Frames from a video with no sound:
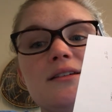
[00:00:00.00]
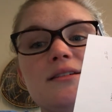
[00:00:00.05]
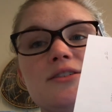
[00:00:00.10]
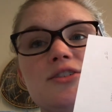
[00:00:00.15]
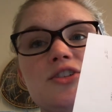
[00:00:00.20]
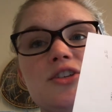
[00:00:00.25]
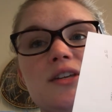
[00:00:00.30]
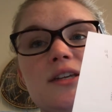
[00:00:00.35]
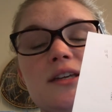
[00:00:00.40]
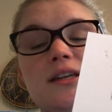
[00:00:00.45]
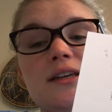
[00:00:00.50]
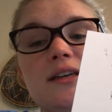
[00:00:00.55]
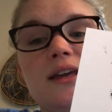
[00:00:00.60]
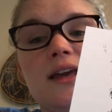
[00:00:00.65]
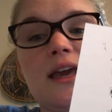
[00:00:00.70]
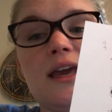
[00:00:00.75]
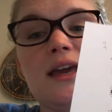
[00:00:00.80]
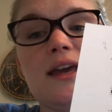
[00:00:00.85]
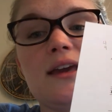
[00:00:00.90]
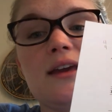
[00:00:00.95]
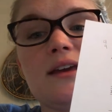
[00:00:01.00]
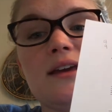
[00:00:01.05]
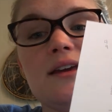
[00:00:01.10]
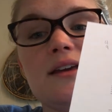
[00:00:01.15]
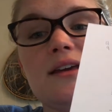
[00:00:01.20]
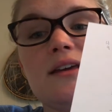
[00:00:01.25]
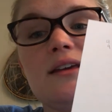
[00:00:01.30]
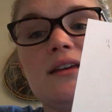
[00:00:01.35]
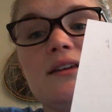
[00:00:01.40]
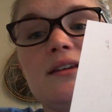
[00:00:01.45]
G, A,
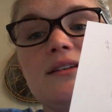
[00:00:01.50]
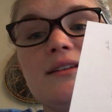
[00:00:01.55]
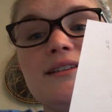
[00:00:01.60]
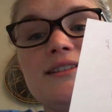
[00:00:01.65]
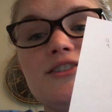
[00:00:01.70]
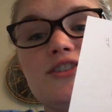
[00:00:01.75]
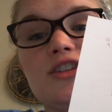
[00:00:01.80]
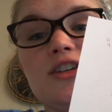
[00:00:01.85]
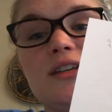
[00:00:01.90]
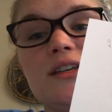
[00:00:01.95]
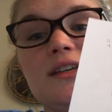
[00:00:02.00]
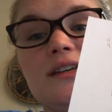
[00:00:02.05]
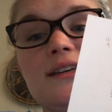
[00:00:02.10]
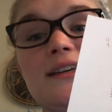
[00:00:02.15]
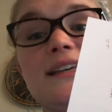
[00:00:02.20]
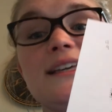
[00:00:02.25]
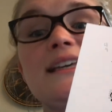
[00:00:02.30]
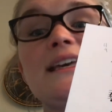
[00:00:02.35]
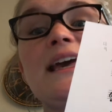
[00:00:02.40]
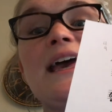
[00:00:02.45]
G,